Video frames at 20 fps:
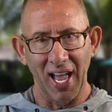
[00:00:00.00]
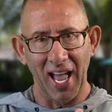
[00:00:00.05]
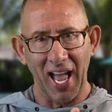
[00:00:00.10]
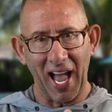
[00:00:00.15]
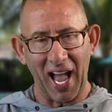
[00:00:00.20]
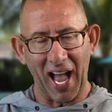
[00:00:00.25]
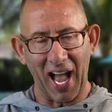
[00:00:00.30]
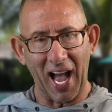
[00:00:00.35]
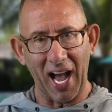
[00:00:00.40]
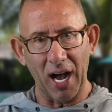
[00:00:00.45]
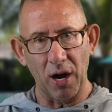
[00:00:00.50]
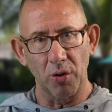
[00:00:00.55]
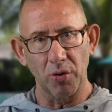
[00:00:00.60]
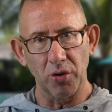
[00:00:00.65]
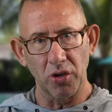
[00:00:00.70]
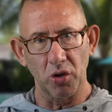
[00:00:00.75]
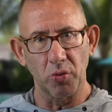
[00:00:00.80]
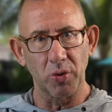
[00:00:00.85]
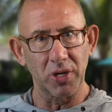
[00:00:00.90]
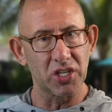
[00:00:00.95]
how
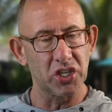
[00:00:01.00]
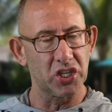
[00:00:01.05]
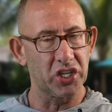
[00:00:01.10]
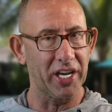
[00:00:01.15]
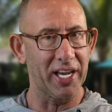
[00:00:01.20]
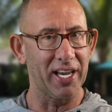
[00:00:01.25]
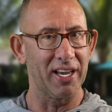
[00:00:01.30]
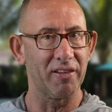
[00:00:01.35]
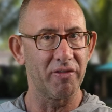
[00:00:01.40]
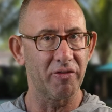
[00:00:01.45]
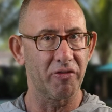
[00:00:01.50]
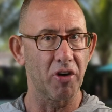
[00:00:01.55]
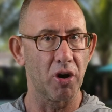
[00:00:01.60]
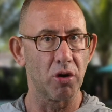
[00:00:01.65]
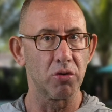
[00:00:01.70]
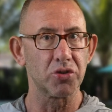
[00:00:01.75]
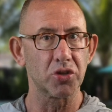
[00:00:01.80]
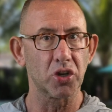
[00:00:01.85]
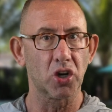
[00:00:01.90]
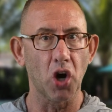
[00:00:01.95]
you achieve
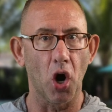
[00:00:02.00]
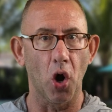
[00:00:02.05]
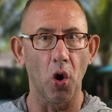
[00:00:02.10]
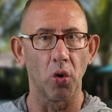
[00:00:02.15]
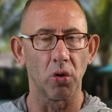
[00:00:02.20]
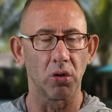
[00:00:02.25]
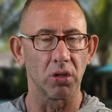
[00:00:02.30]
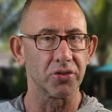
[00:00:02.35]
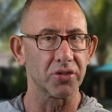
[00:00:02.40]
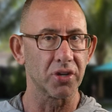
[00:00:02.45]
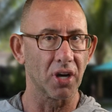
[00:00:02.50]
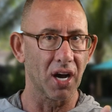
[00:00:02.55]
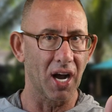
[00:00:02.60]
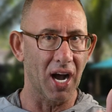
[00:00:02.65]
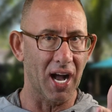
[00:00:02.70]
those goals.